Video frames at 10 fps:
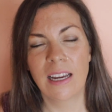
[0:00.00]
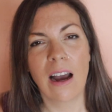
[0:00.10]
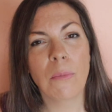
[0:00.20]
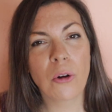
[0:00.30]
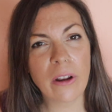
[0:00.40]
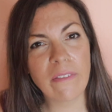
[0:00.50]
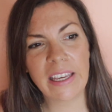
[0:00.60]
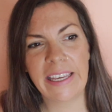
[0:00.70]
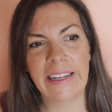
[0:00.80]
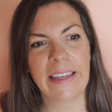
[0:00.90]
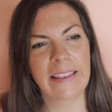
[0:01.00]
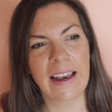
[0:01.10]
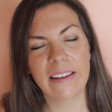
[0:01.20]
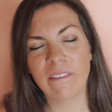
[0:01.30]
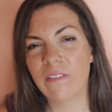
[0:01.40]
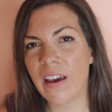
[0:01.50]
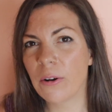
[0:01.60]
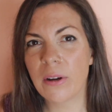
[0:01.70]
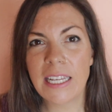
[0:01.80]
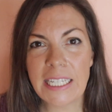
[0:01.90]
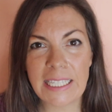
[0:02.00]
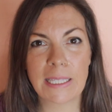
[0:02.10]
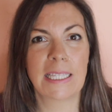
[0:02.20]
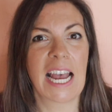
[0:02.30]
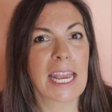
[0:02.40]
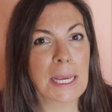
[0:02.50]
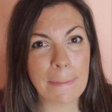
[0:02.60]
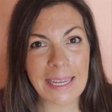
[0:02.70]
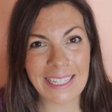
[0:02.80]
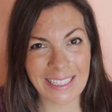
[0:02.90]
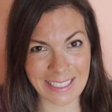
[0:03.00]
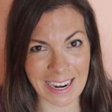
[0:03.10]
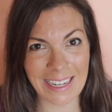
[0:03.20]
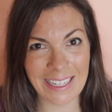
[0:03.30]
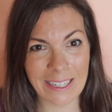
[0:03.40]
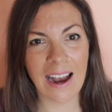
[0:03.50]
I'm not even kidding. That very same day,